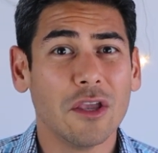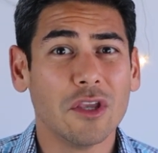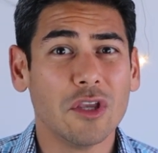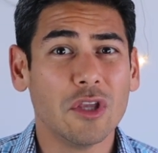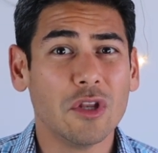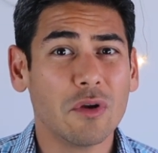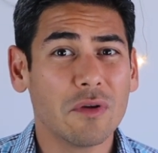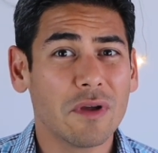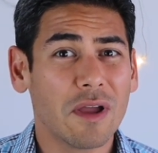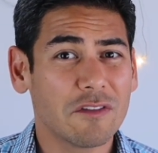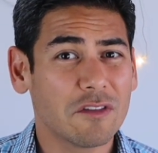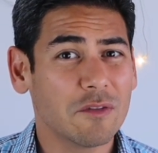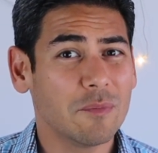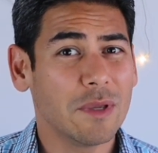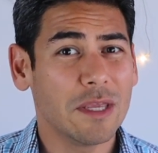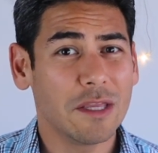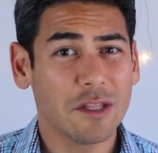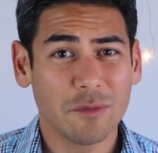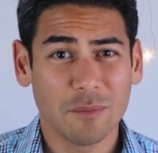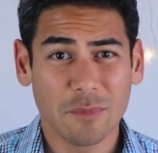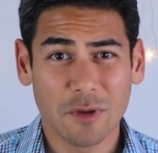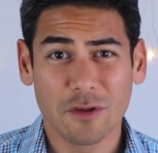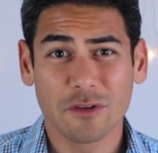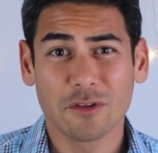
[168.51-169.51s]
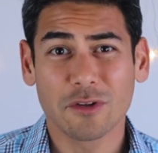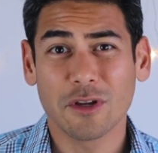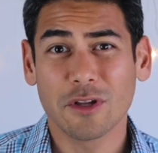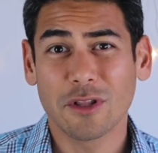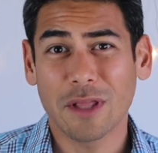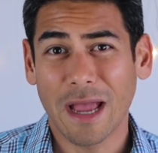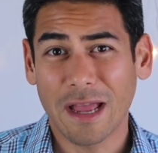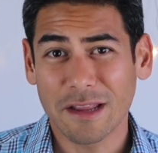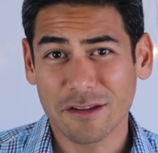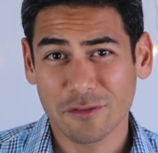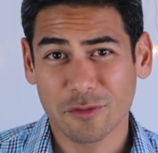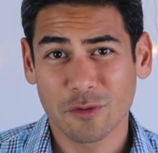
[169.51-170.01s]
You don't have to be in the military
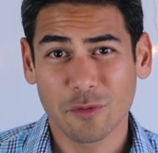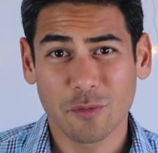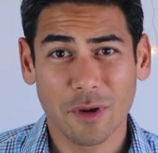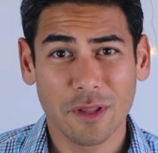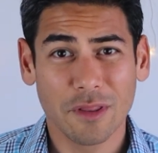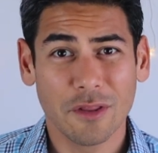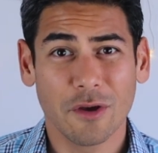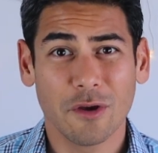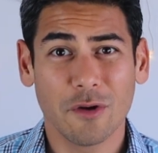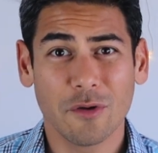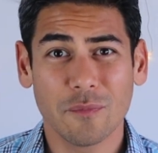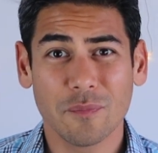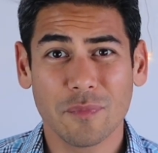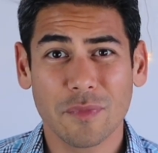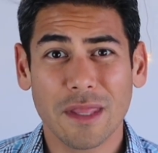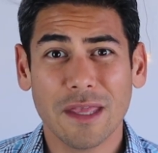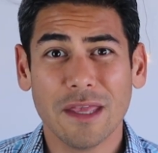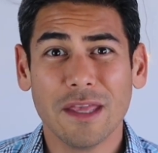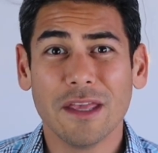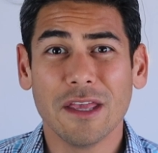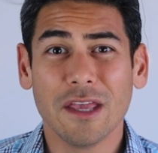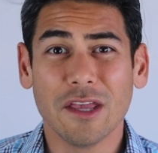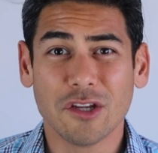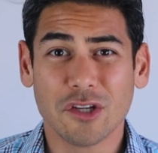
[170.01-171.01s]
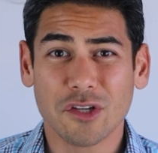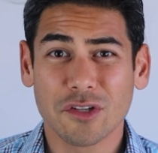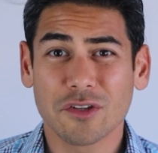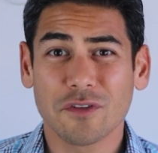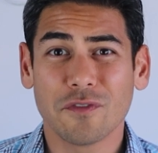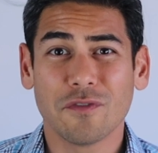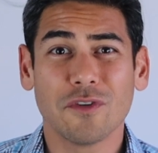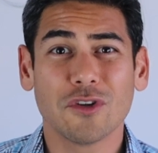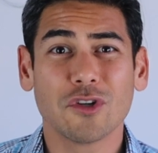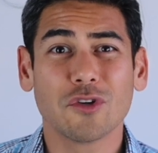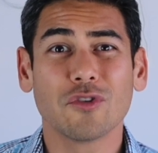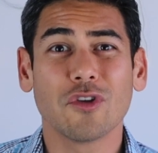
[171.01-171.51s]
to ask for one though. It's just
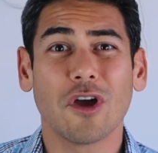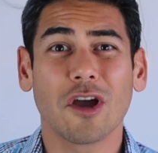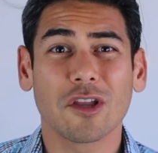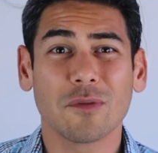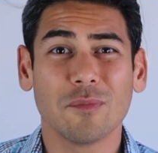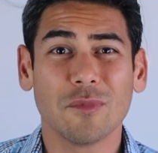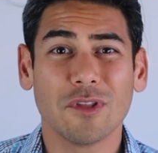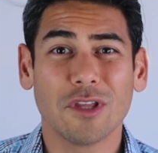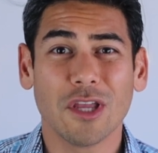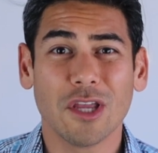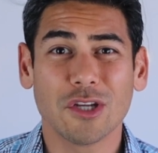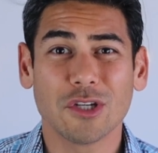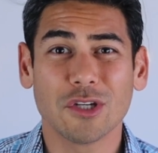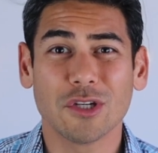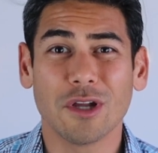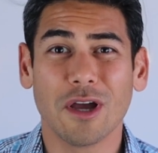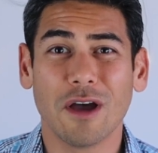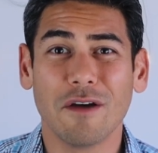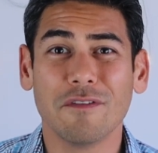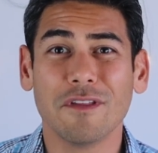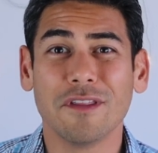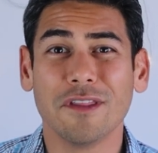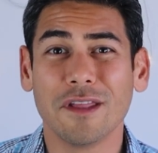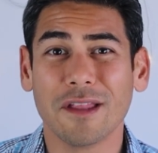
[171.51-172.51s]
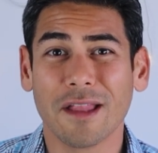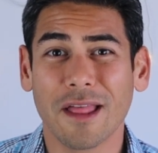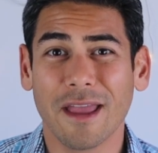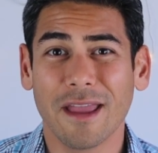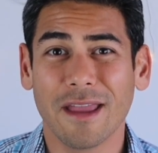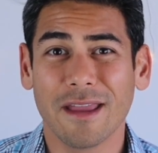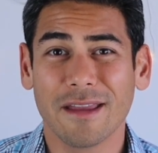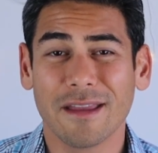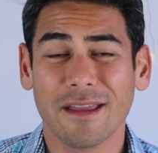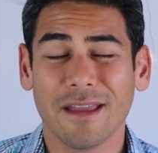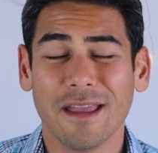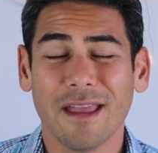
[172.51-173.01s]
official documentation of the
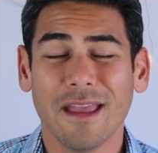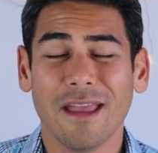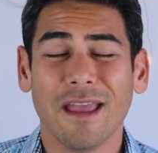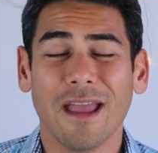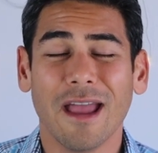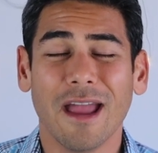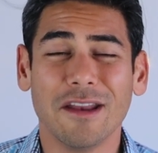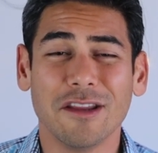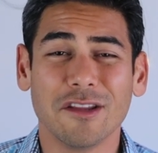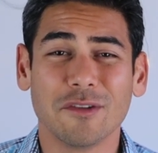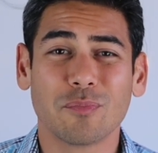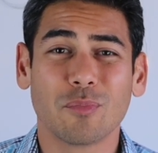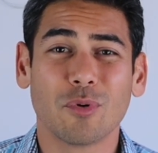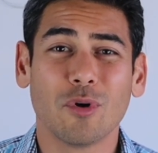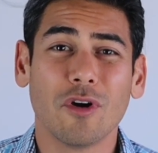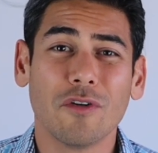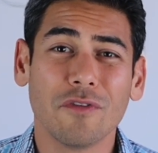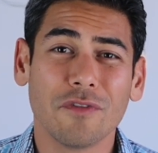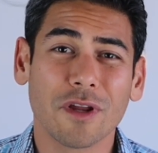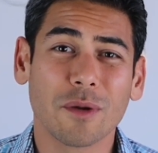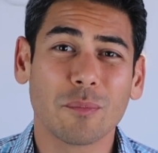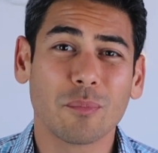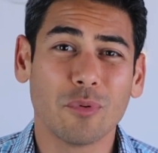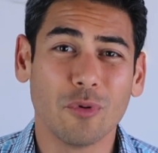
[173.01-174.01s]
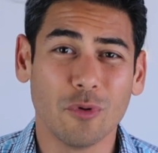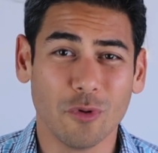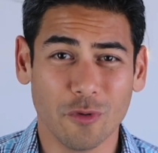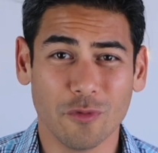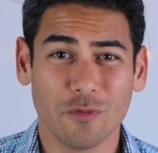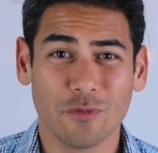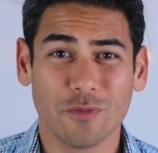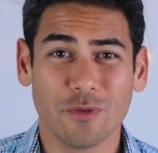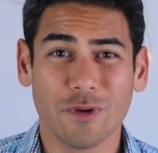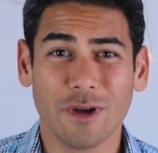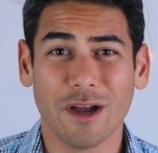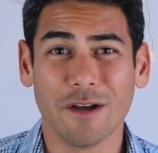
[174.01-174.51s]
delay and is perfect
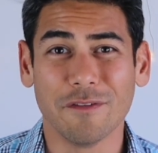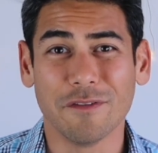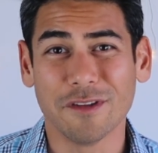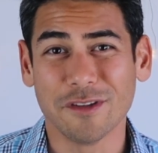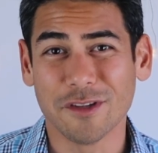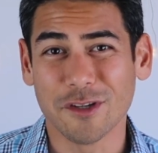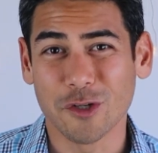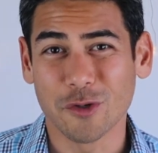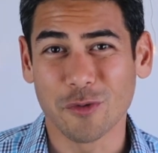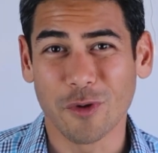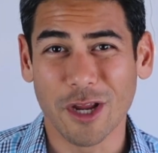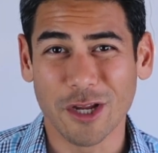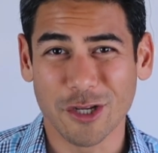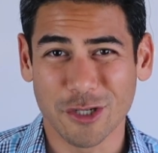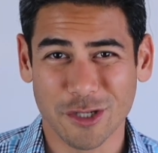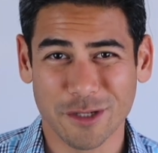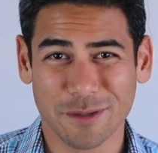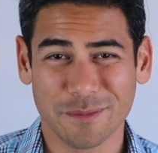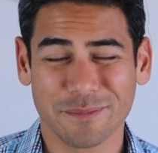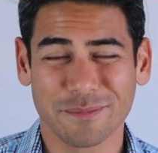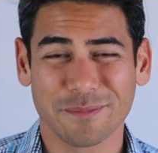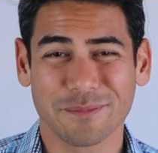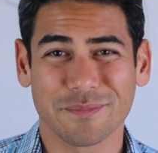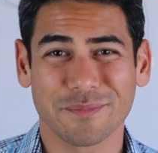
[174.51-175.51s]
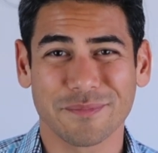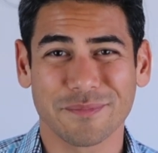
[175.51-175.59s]
proof of the situation.